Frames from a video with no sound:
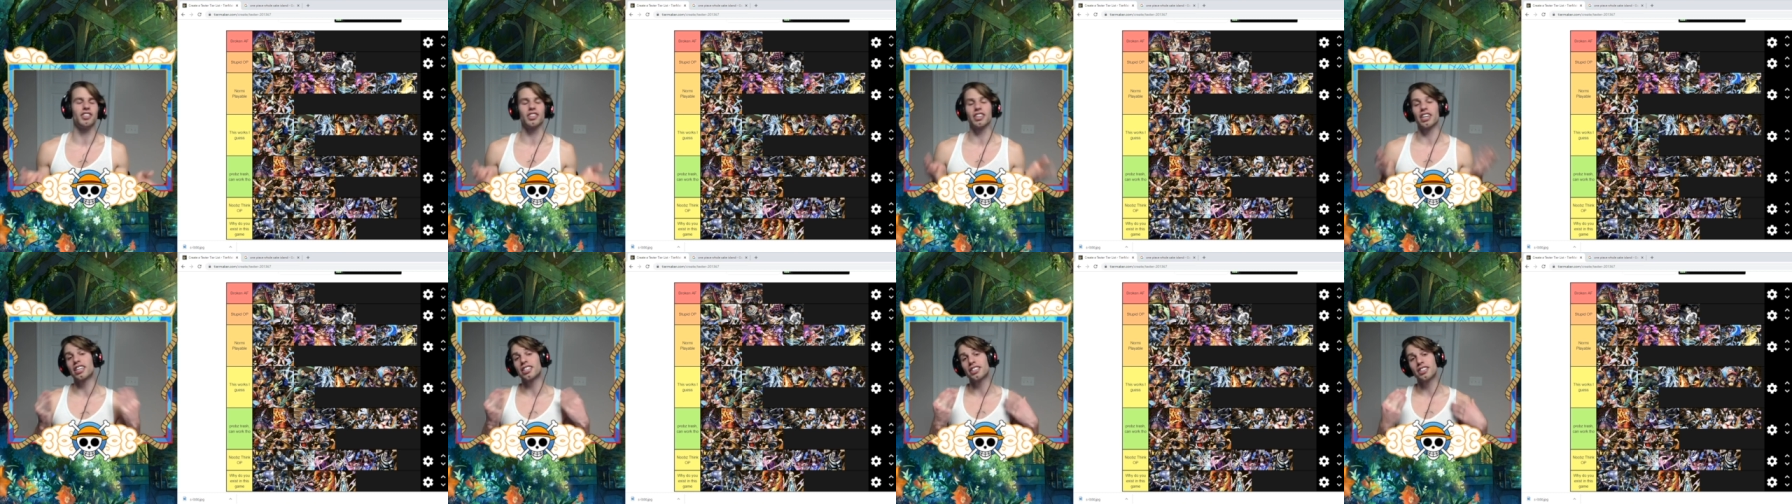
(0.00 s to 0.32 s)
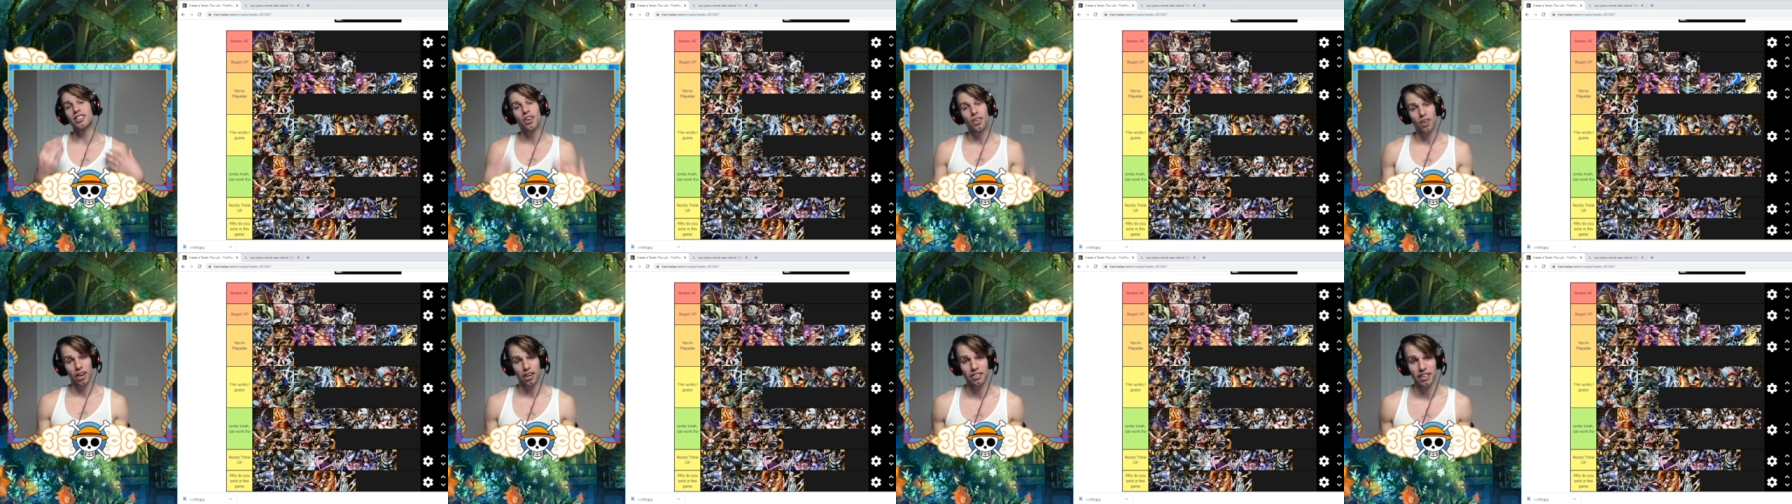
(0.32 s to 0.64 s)
You guys
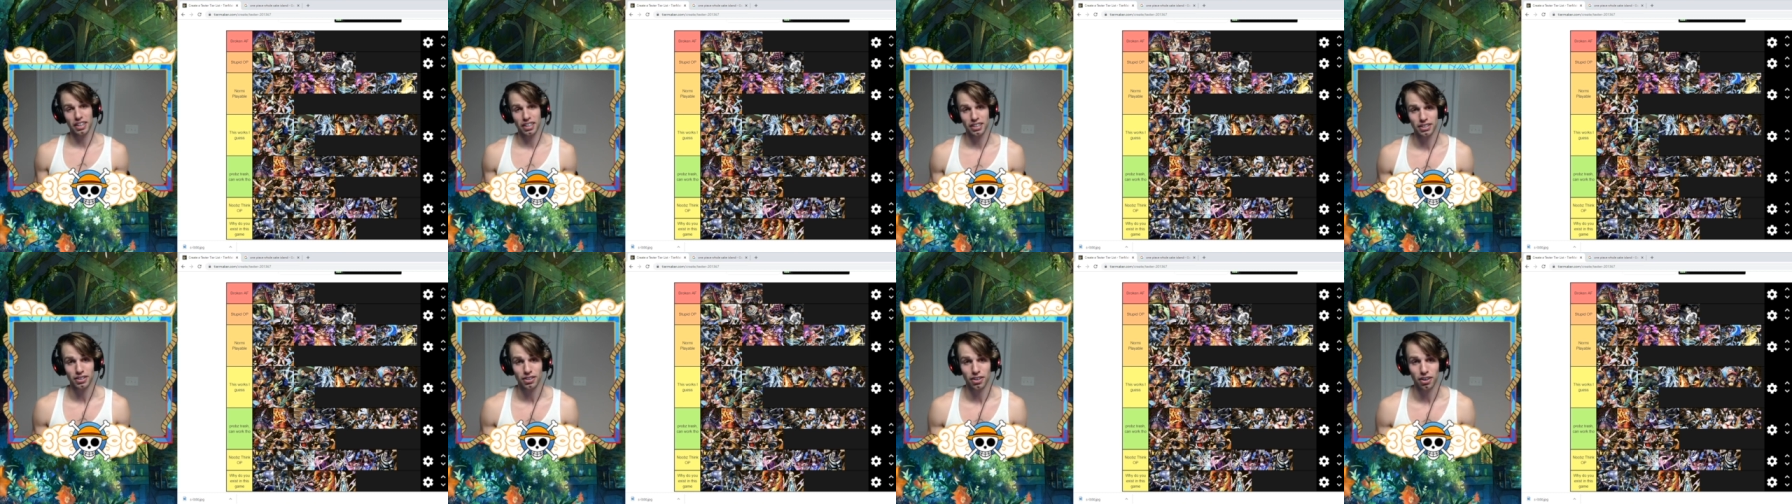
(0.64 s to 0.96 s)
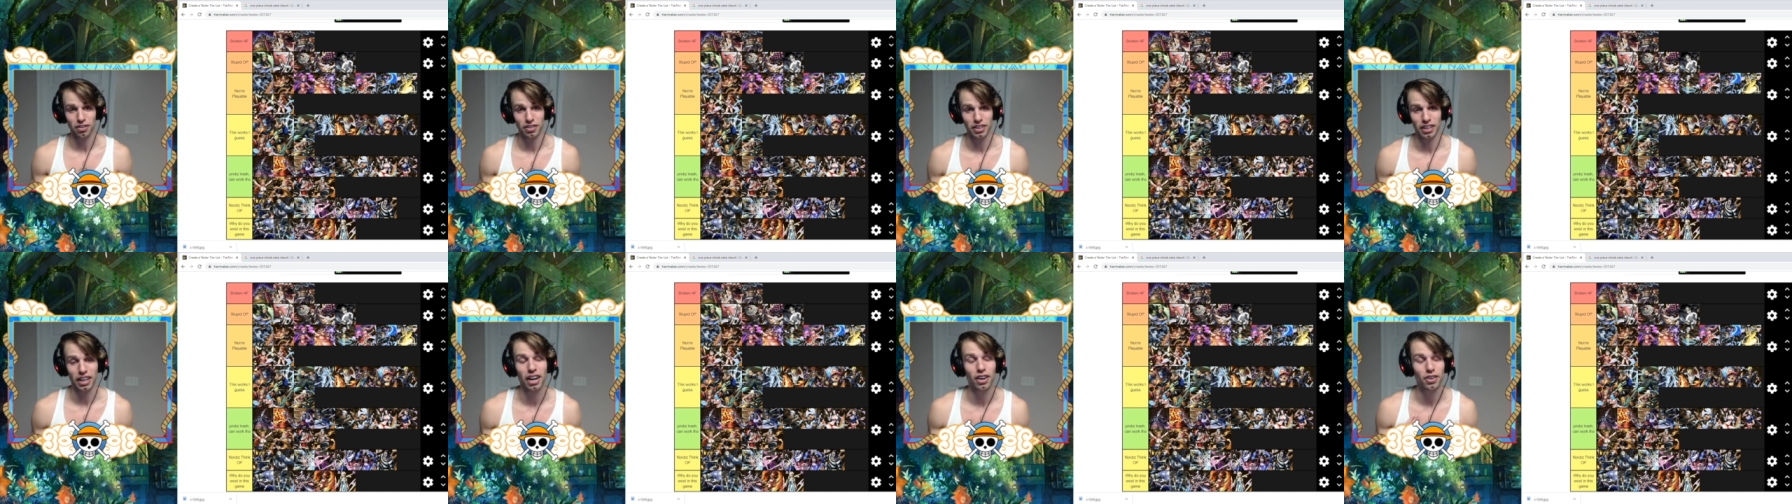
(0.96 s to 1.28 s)
know I've hated
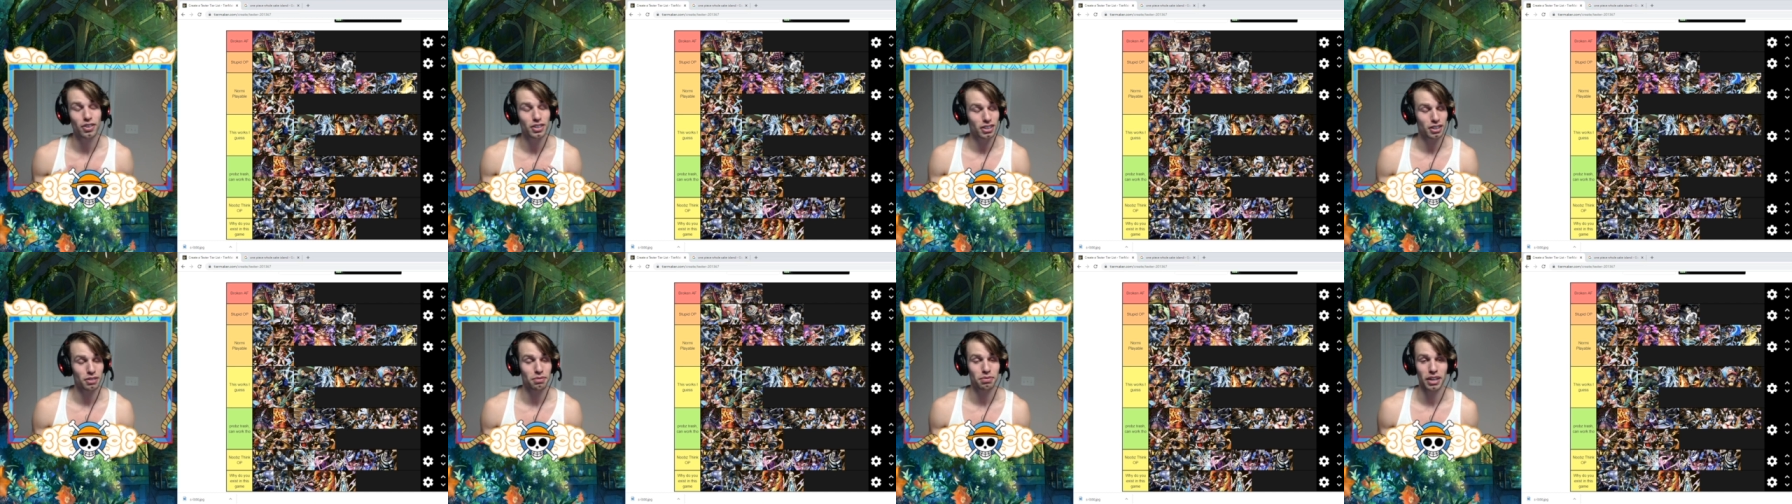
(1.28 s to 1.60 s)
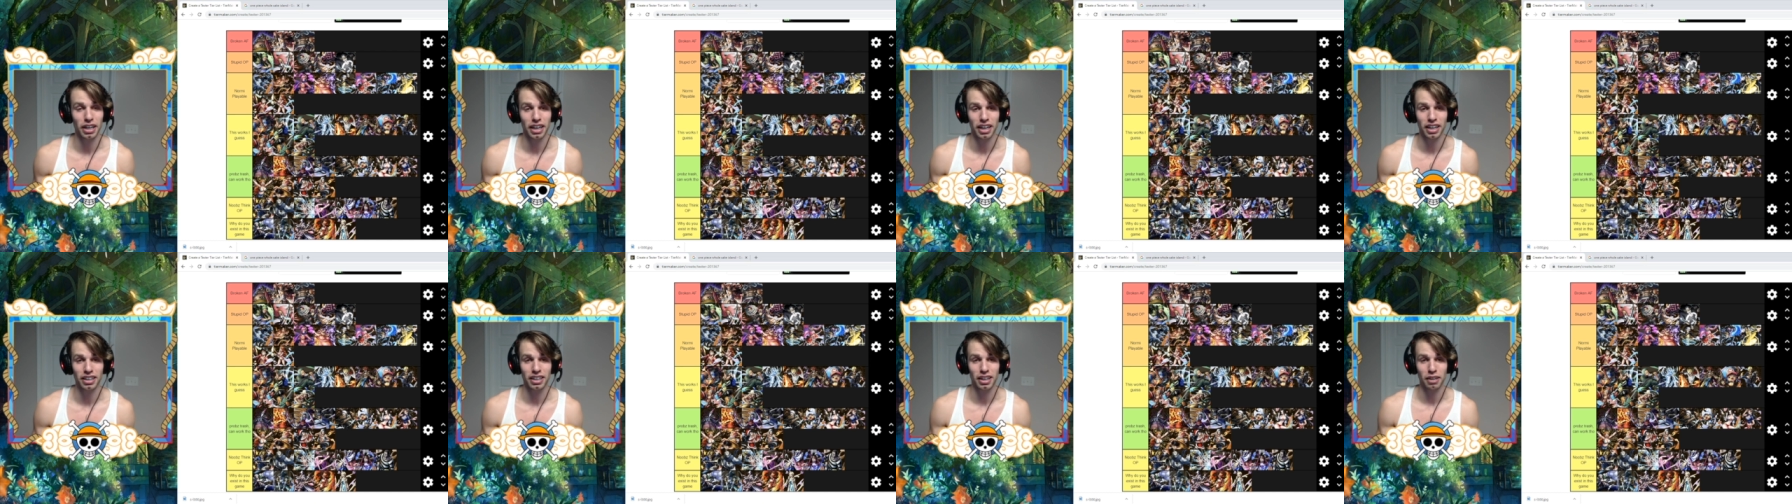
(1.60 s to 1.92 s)
Dolphy. I always
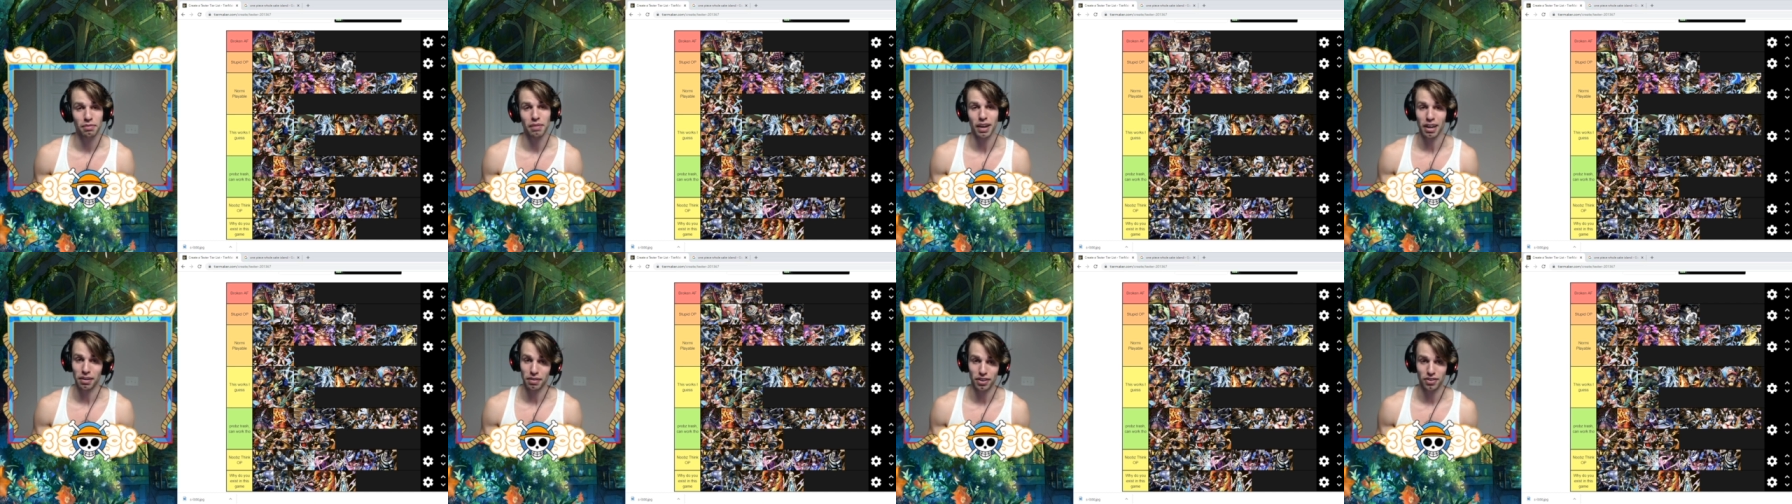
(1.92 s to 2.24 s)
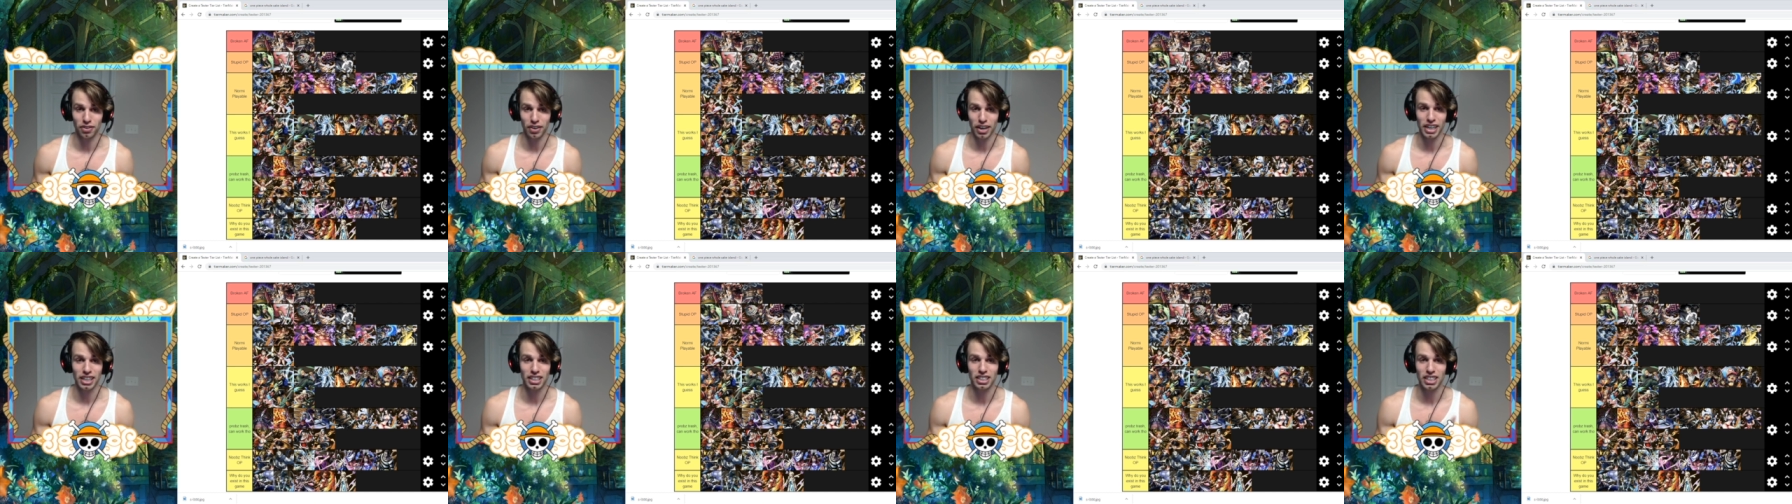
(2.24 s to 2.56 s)
complain and baby
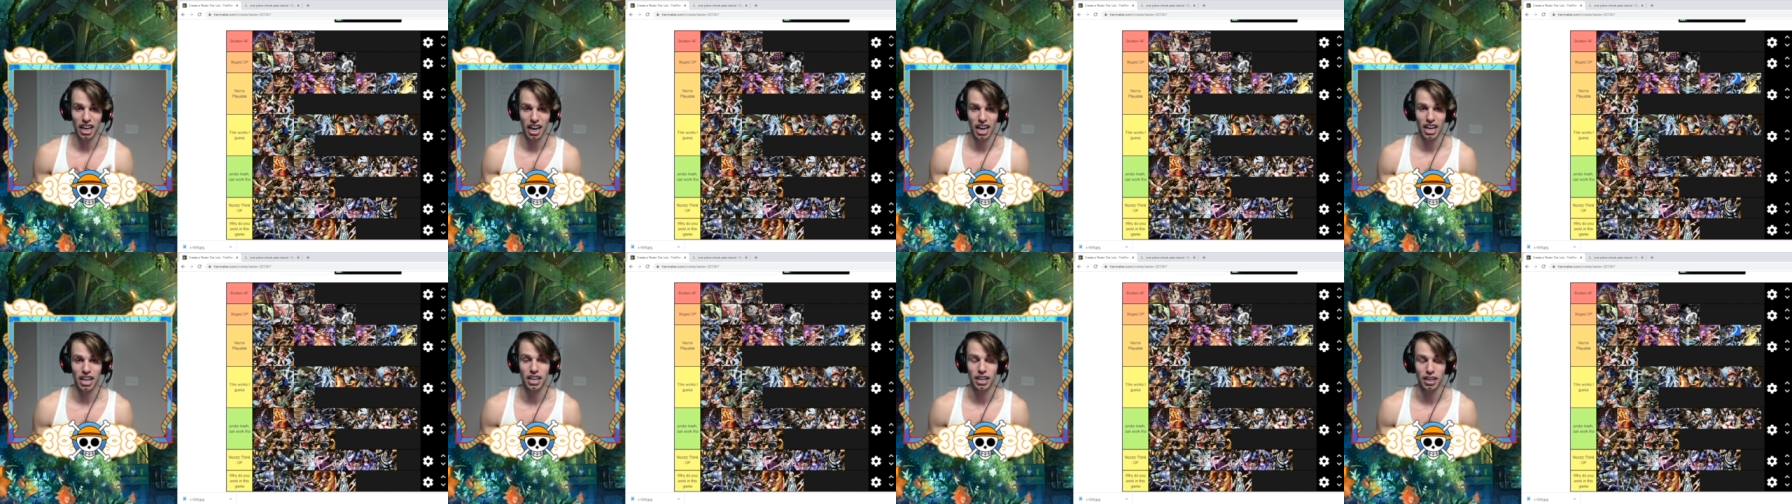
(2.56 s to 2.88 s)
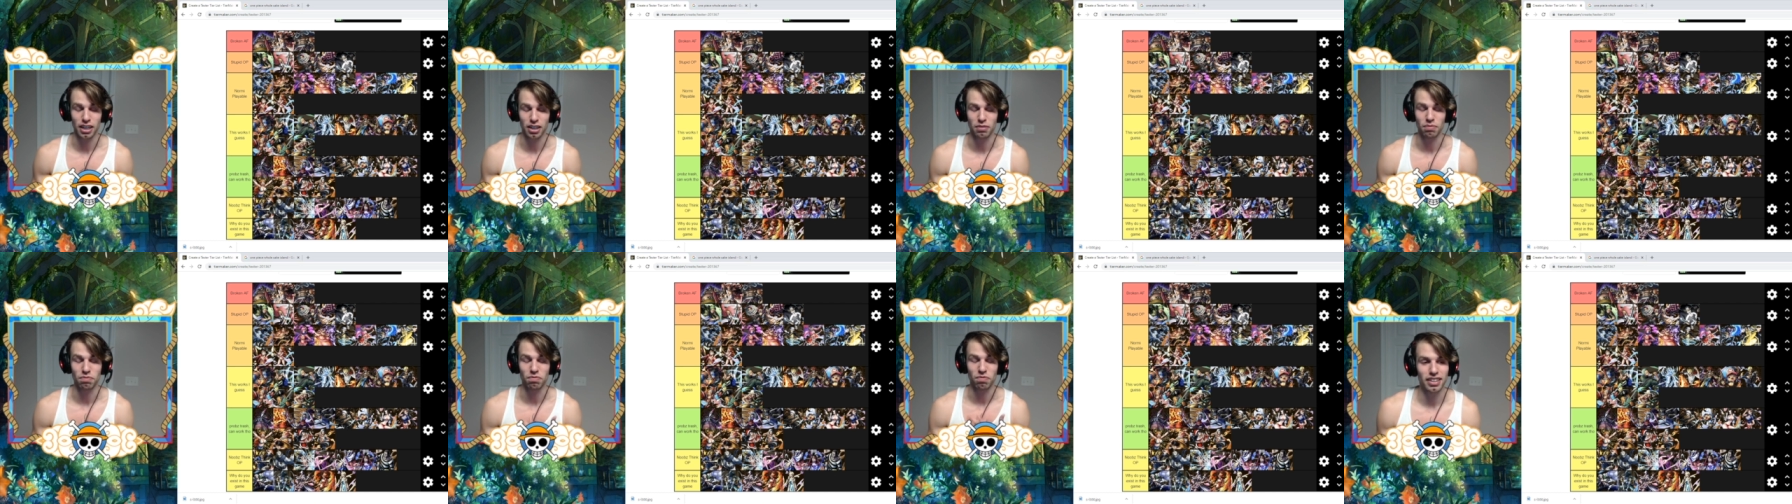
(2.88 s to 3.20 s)
rage at
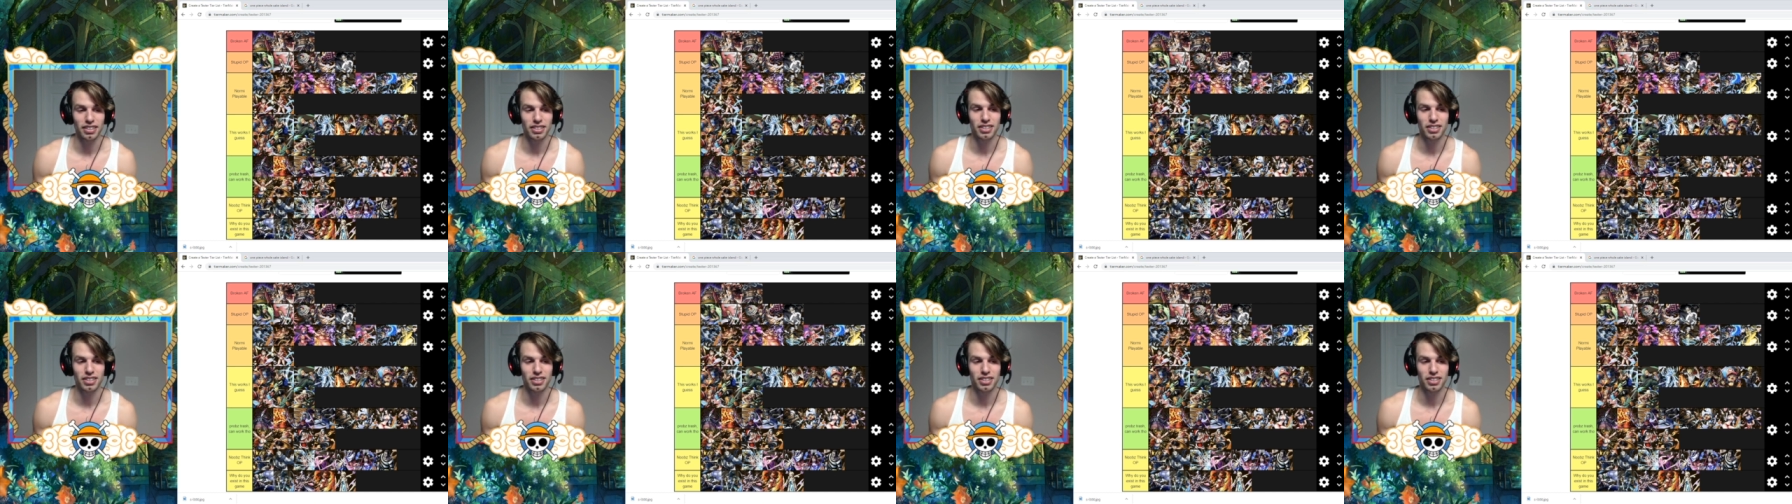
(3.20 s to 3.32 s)
him.